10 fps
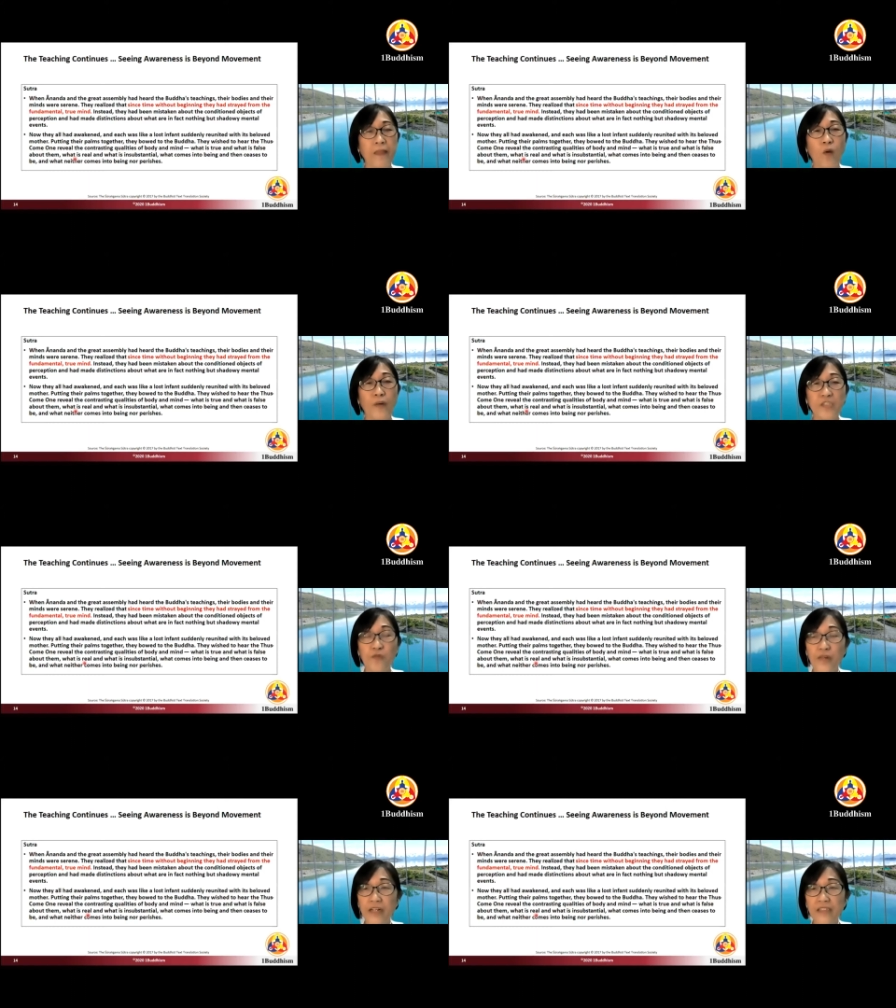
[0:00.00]
what is
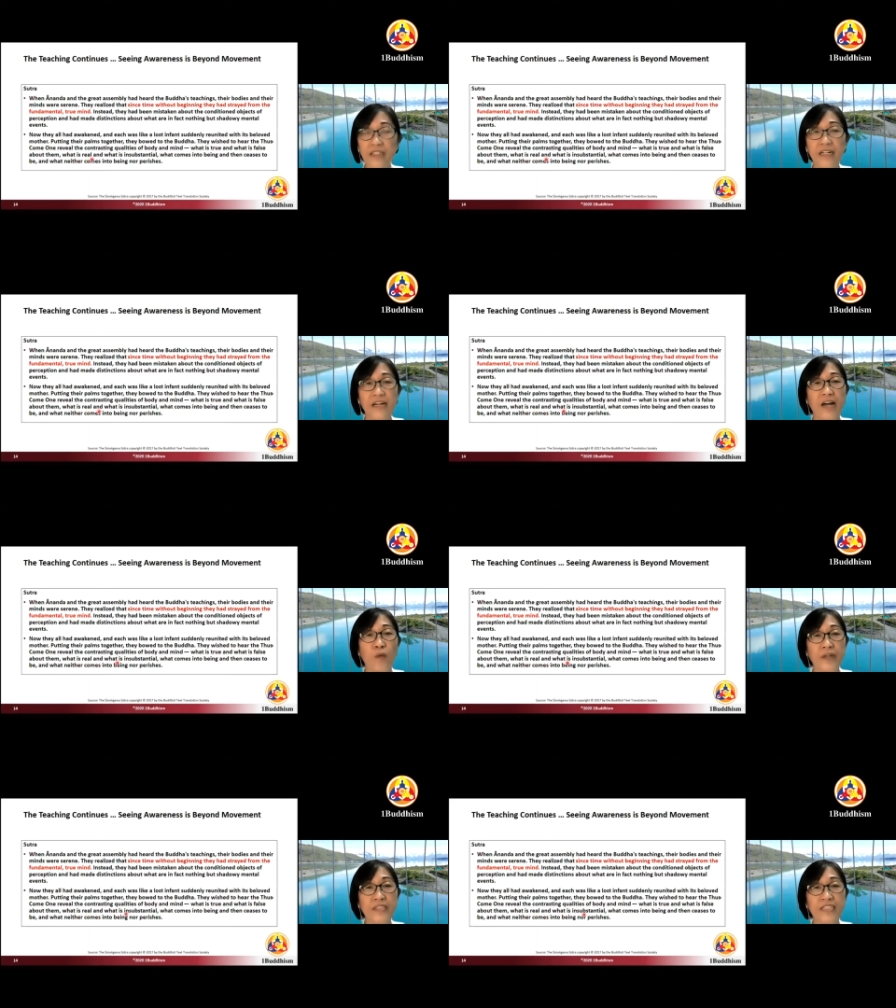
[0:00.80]
real and
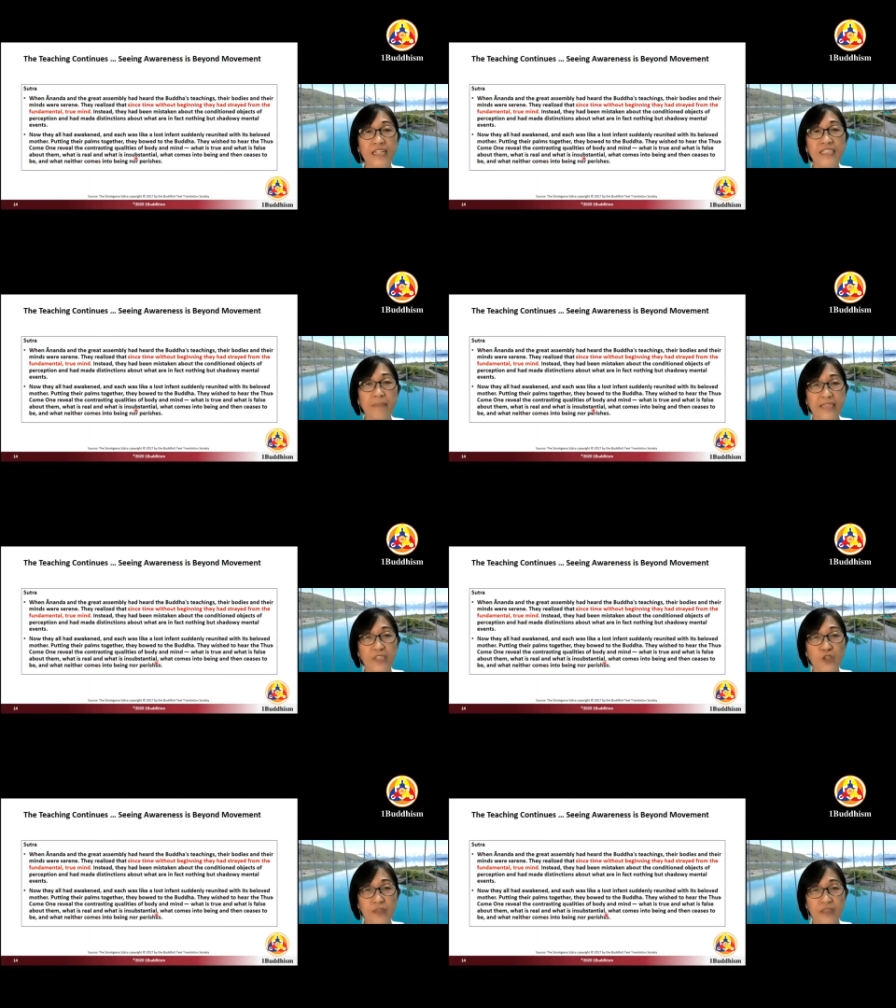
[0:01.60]
what is
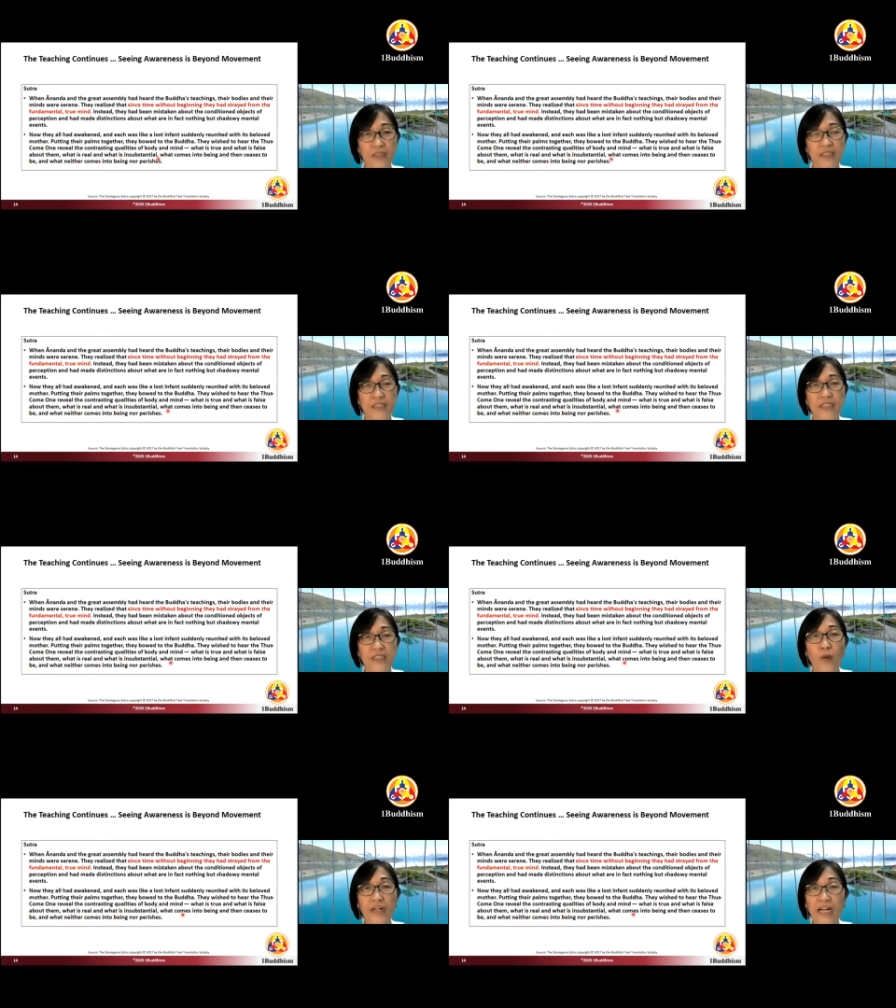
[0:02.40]
insubstantial,
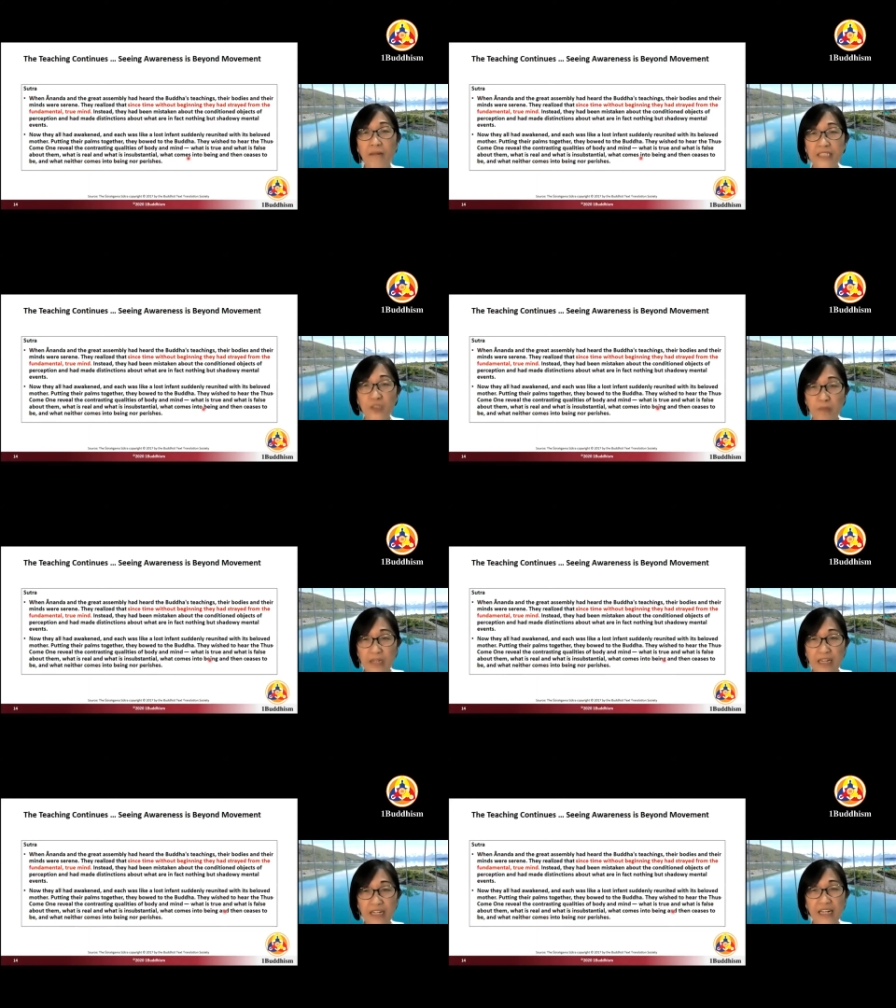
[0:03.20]
what comes into
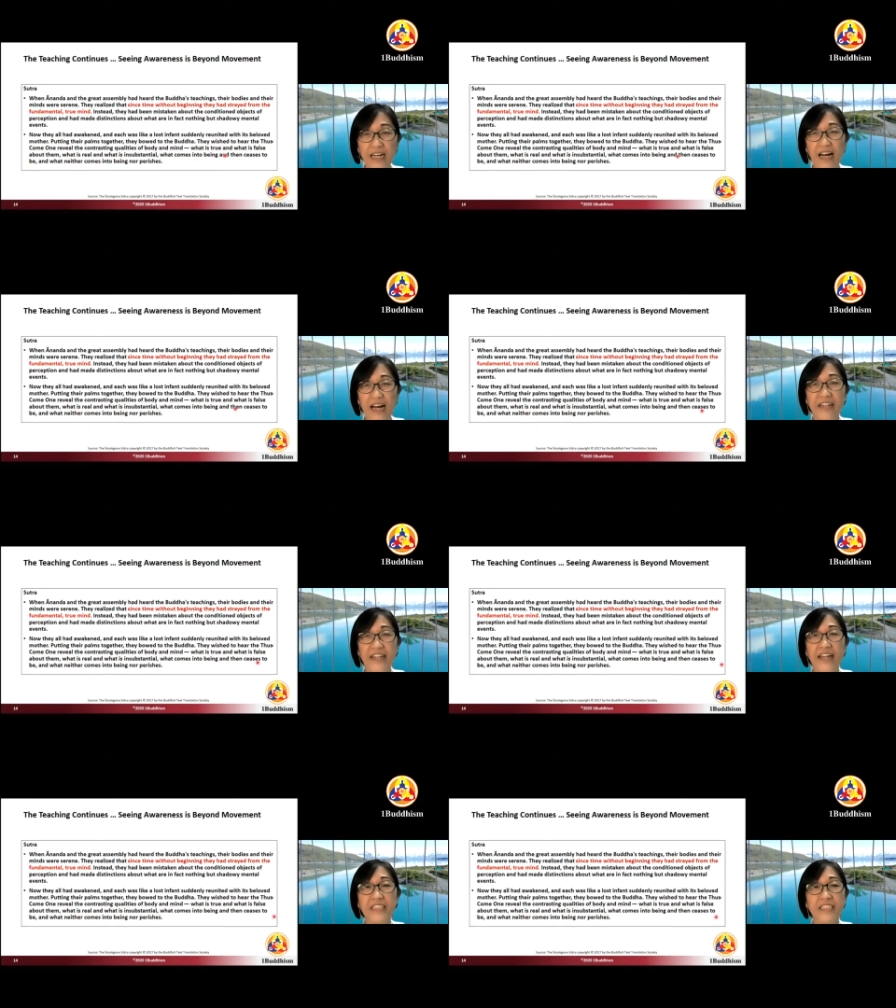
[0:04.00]
being and
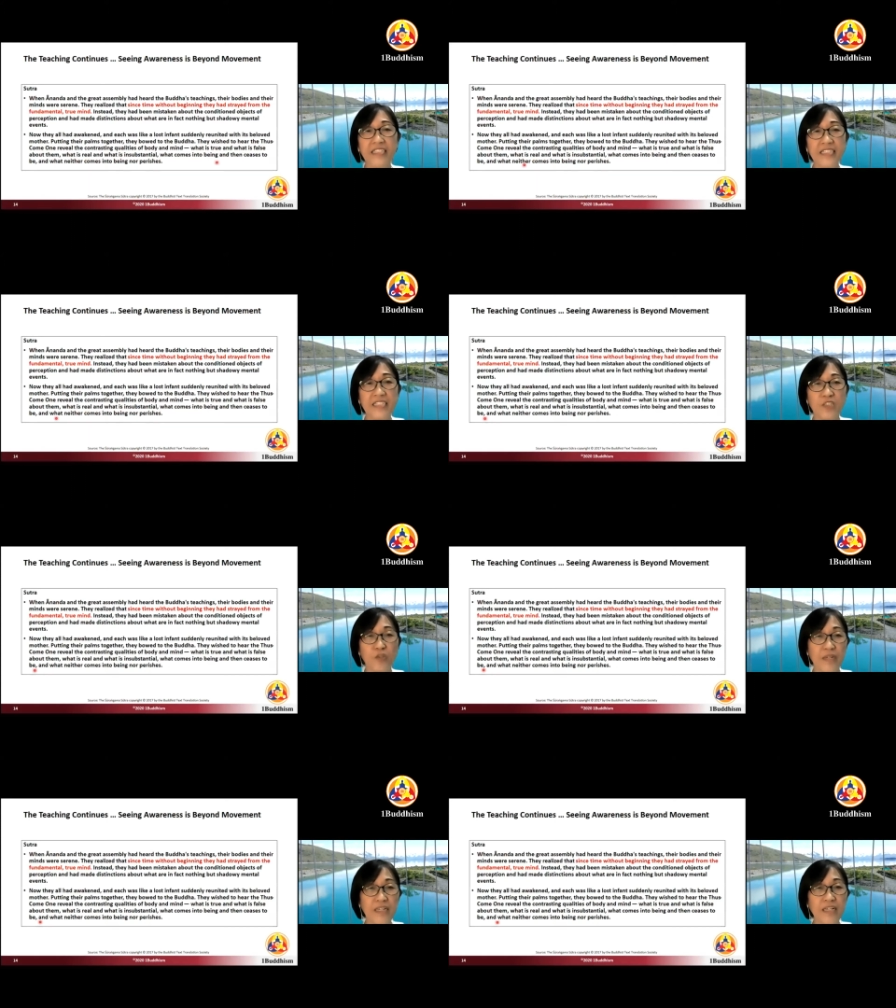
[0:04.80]
then ceases
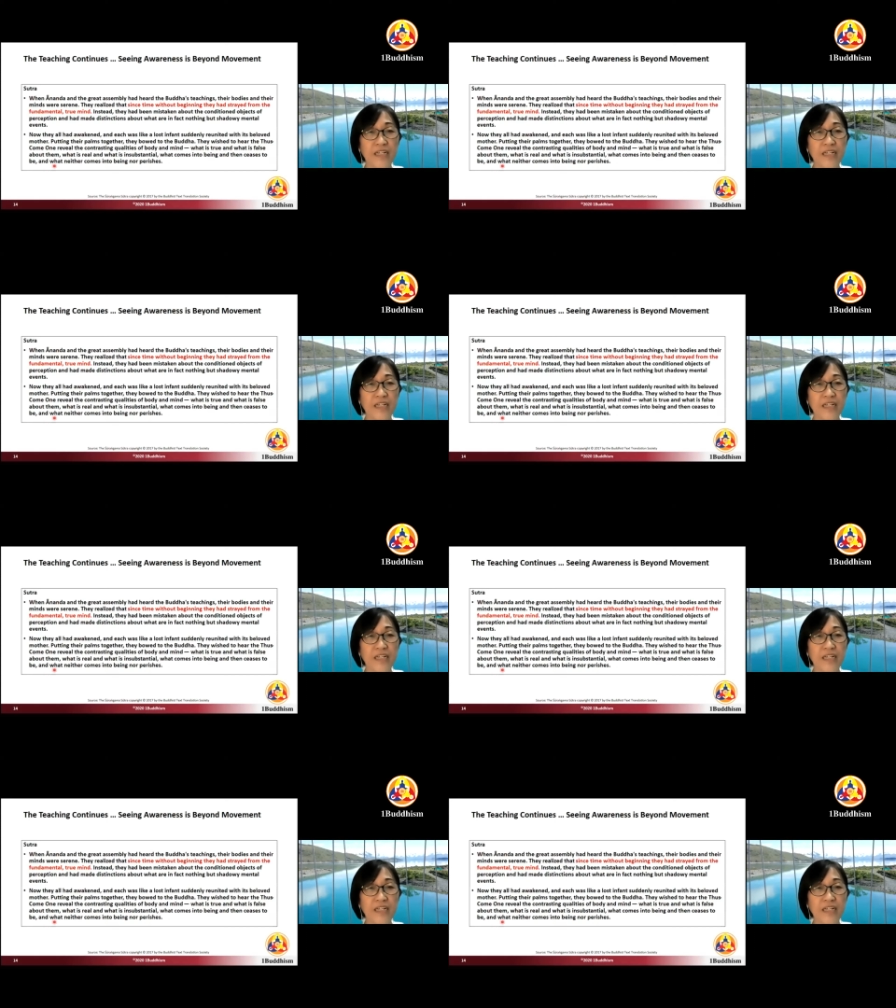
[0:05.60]
to be,